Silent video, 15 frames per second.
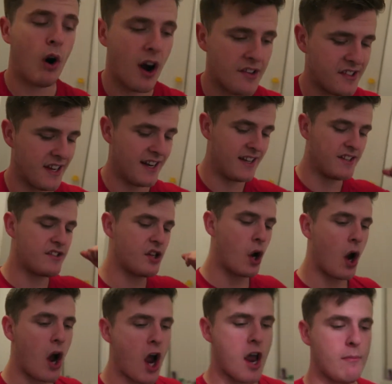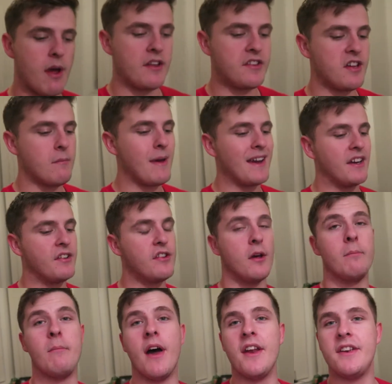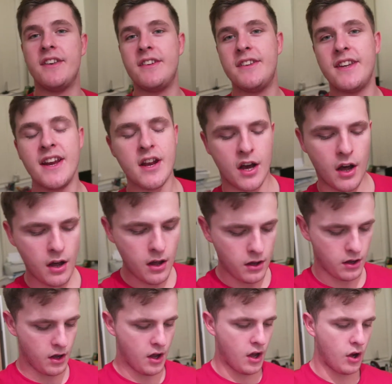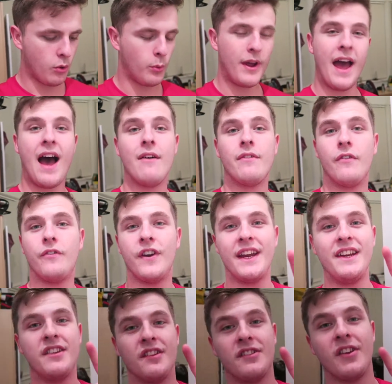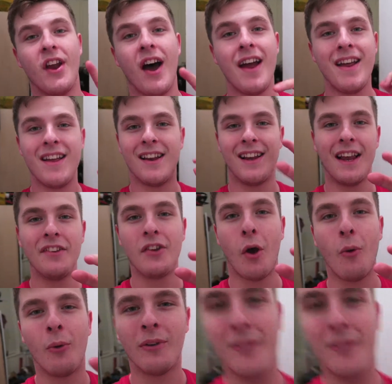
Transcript: Right, it is time to make some dinner. We have fajitas tonight, let's go.